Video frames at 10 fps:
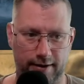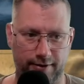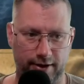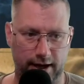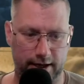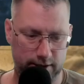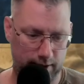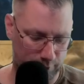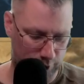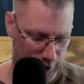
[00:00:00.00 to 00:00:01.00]
as I'm
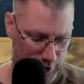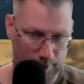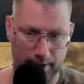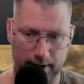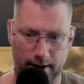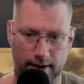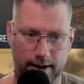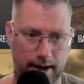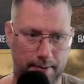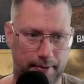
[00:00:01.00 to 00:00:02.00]
not on my
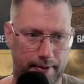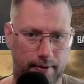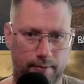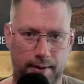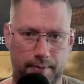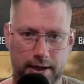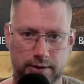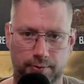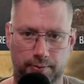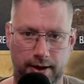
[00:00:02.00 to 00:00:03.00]
cap, on my
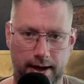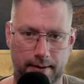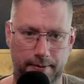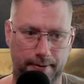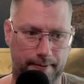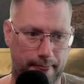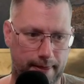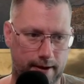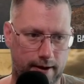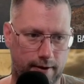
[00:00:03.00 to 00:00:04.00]
maximum cap
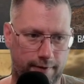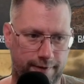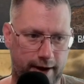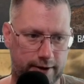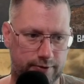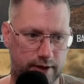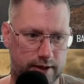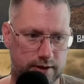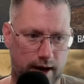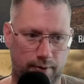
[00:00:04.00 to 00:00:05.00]
of factories,
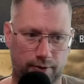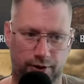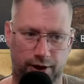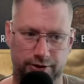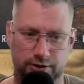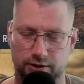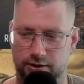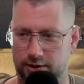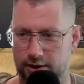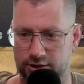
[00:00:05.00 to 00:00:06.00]
I will not
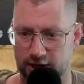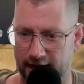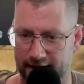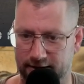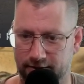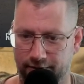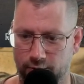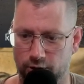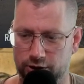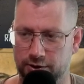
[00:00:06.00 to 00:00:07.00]
select it. Of
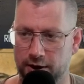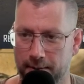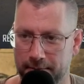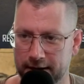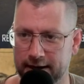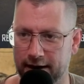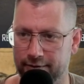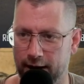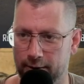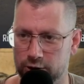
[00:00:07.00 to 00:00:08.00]
course, be careful
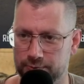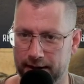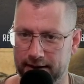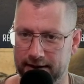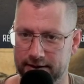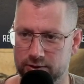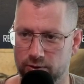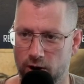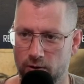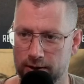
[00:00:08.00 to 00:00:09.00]
how you spend it. You
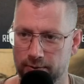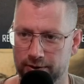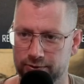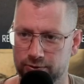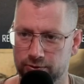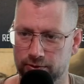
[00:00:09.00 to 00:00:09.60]
only want to